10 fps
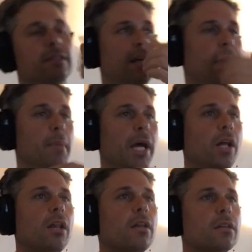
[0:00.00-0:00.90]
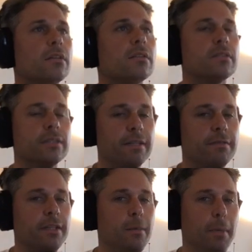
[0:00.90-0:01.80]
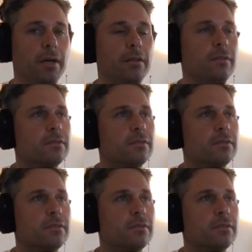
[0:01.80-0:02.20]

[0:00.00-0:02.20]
A bell? Definitely a bell.